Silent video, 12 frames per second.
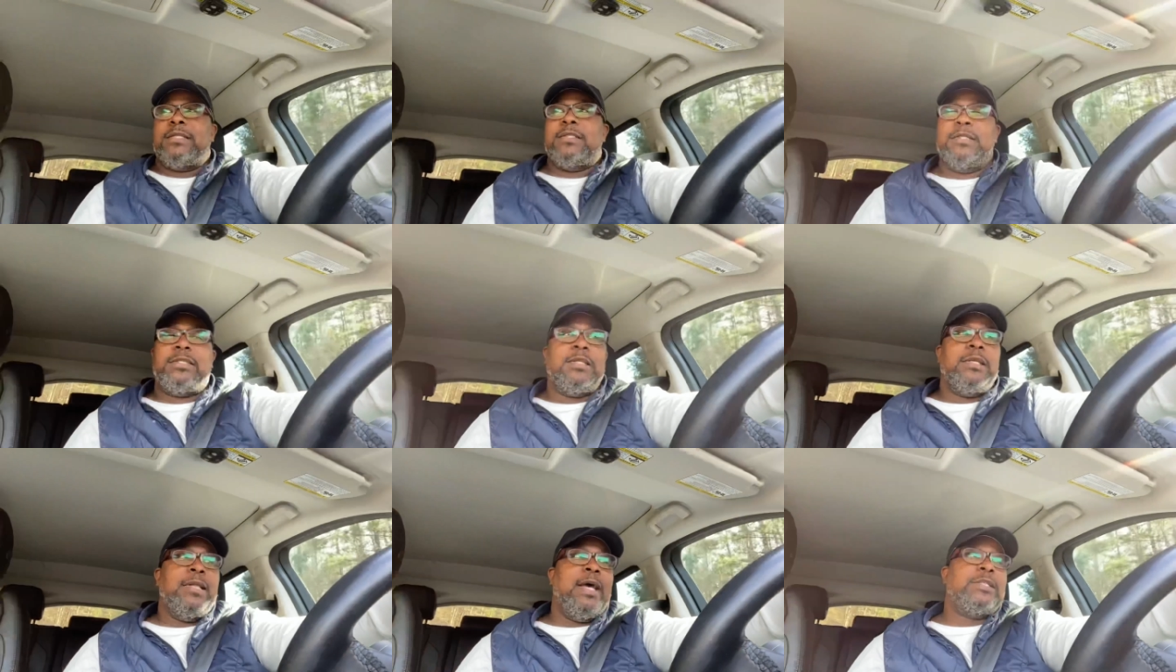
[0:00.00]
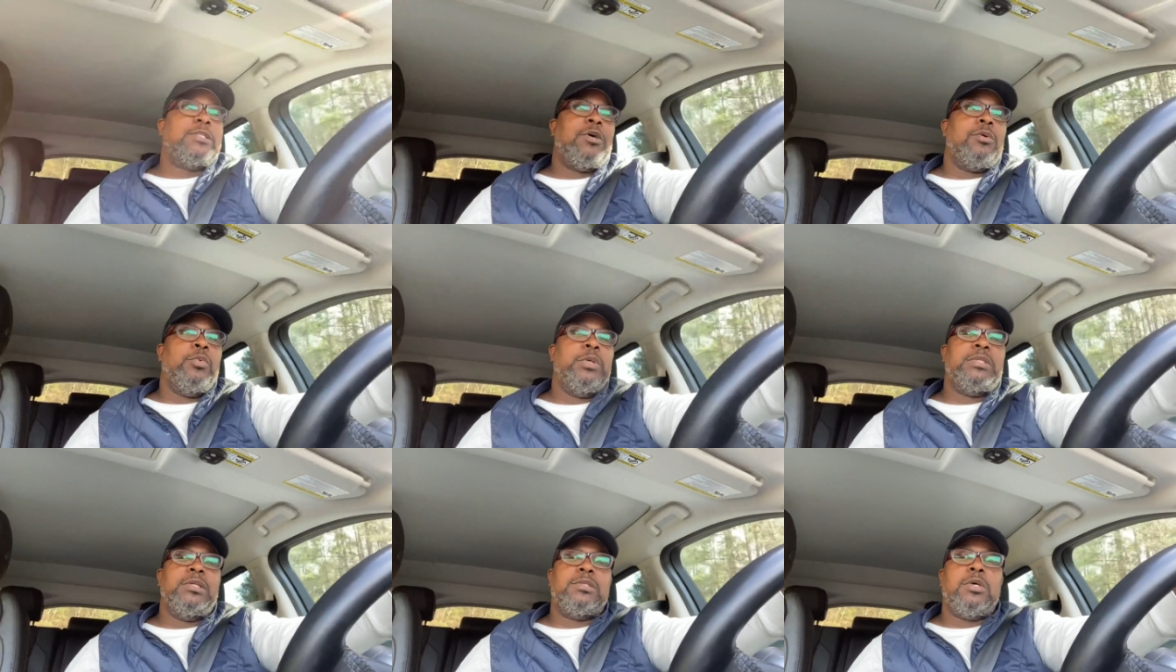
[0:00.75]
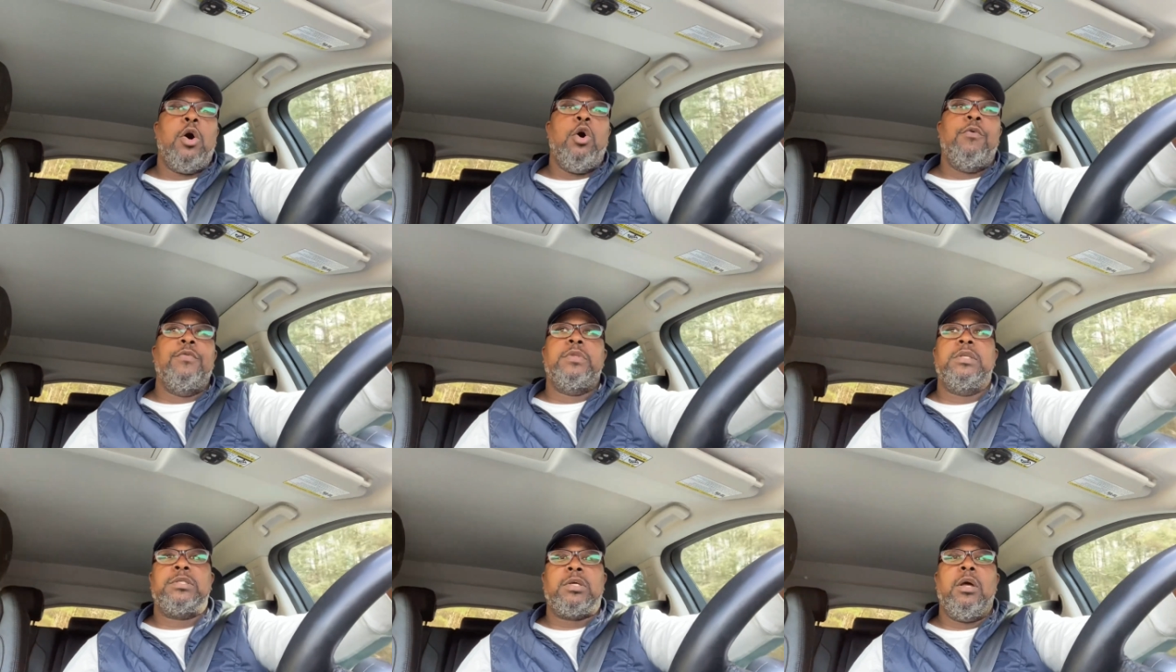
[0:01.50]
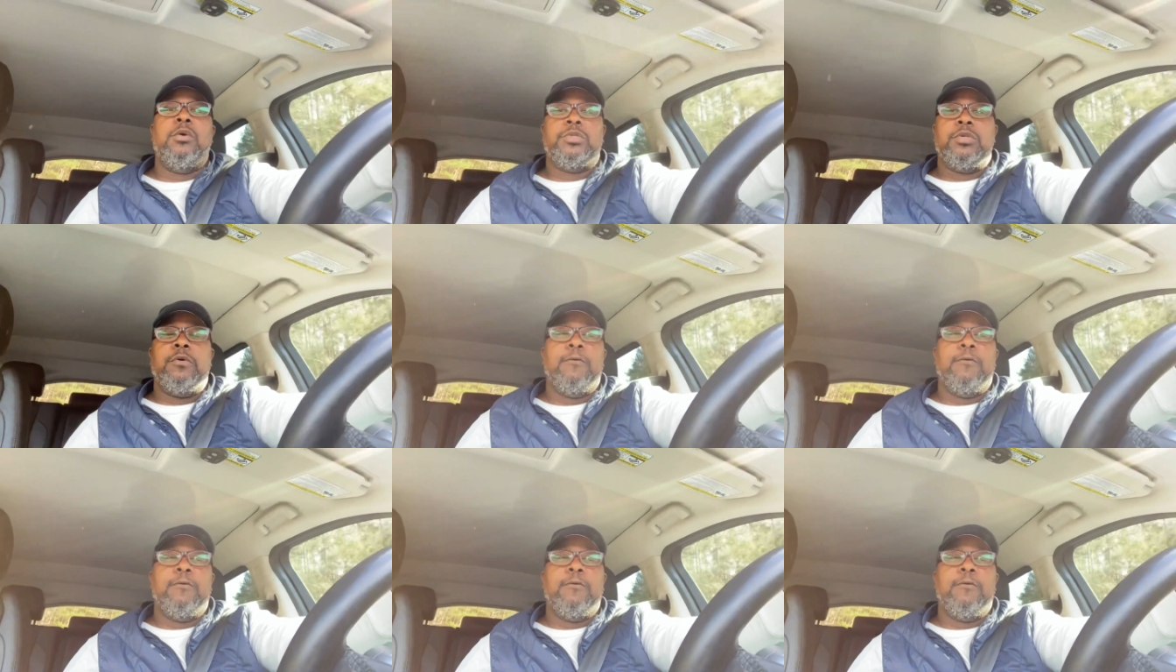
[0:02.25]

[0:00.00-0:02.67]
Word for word: us into the next term, which is over disclosure.